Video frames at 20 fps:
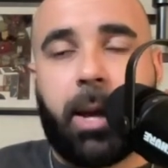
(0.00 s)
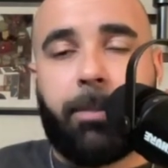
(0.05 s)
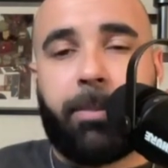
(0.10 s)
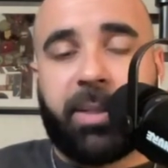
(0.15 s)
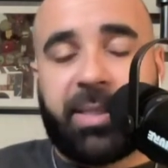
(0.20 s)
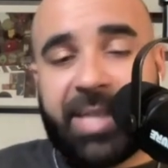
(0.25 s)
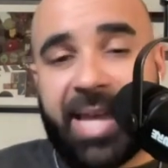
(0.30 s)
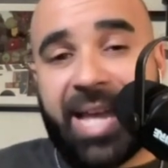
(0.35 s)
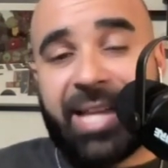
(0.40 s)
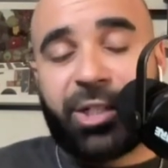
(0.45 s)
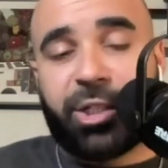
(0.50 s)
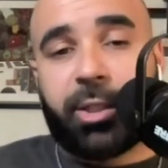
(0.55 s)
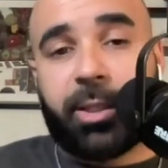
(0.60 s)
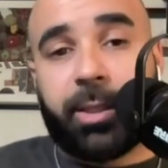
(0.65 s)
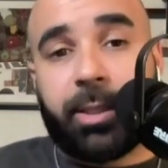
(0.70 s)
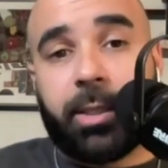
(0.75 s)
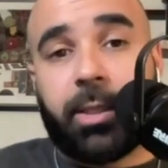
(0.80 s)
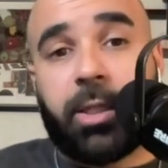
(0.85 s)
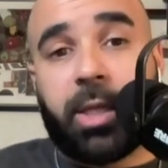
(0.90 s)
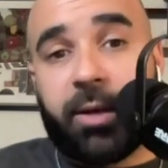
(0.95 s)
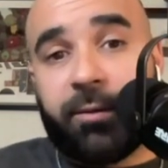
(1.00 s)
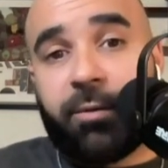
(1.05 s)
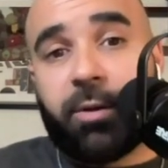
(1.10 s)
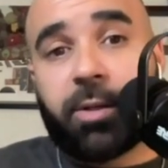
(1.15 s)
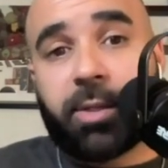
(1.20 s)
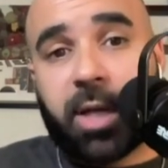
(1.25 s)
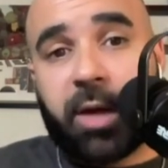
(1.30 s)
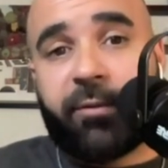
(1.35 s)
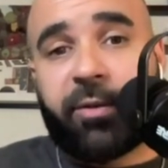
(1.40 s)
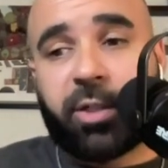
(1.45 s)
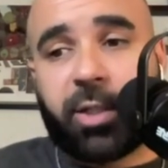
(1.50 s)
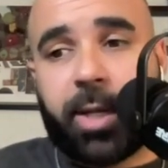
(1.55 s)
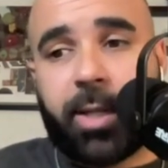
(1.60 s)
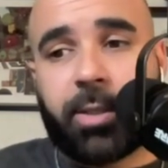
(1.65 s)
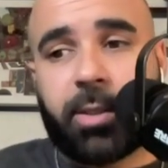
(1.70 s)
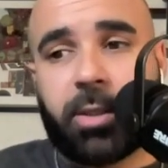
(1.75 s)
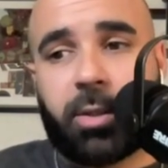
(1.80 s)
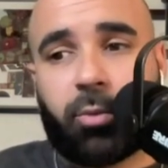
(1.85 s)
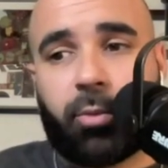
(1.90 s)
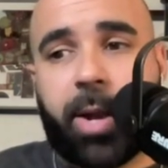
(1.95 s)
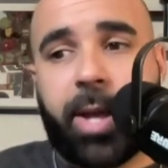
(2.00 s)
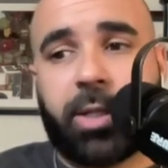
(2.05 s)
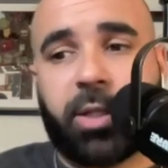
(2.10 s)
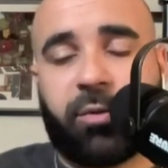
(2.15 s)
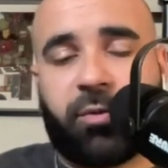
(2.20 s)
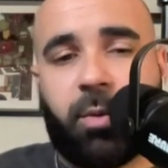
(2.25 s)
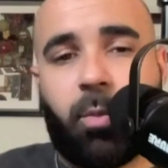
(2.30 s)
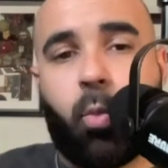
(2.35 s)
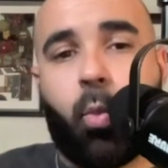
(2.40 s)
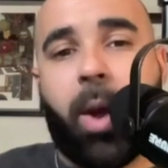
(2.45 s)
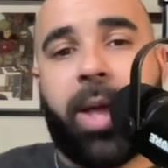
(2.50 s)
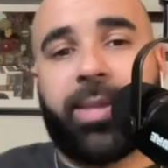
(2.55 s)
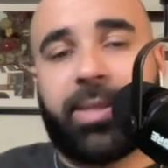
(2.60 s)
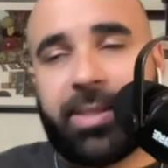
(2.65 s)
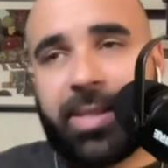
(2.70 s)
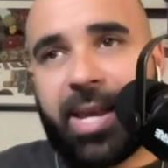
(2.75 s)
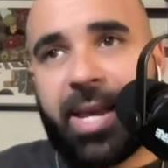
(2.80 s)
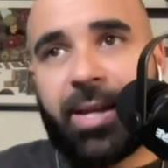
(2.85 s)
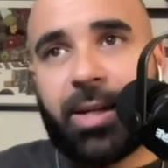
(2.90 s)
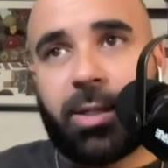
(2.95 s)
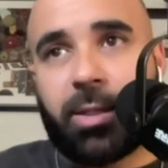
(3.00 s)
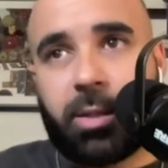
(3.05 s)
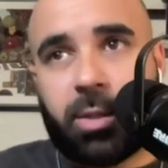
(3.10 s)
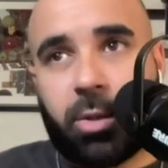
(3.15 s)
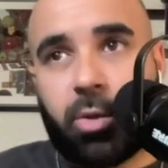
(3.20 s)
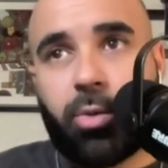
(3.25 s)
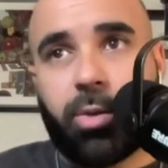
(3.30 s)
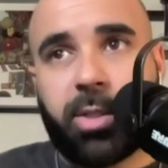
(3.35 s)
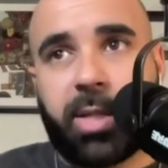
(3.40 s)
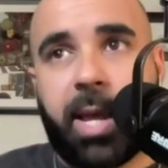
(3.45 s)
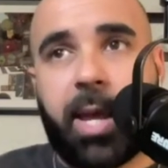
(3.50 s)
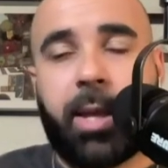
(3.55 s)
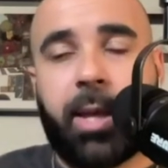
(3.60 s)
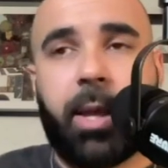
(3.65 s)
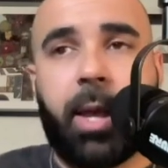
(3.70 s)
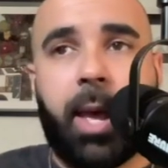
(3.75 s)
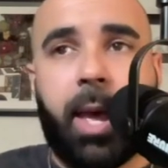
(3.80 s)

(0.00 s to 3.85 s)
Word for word: Potentially give yourself a chance to rest from Wednesday to Tuesday.